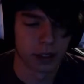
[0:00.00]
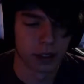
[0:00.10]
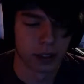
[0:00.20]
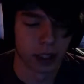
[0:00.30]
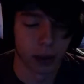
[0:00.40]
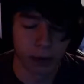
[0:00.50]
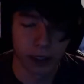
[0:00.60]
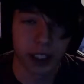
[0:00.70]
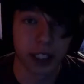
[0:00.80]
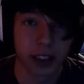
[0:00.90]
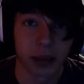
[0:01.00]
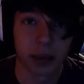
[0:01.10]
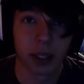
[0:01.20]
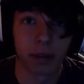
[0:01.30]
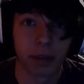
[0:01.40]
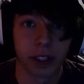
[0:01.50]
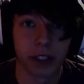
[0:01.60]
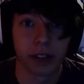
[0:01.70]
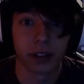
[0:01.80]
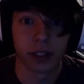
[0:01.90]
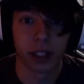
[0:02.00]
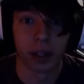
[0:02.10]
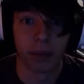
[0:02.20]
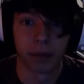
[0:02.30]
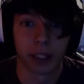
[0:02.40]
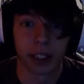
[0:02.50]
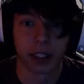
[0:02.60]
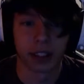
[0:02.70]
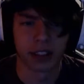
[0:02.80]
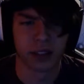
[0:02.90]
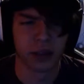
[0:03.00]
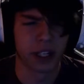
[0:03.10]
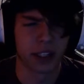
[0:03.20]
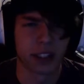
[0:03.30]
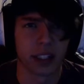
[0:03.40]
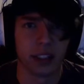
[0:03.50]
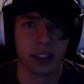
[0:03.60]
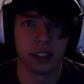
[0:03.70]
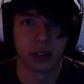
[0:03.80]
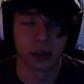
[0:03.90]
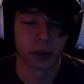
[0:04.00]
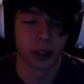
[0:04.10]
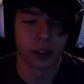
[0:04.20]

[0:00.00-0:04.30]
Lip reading: hopefully that sums it up for you. Kind of like a 2019 tutorial,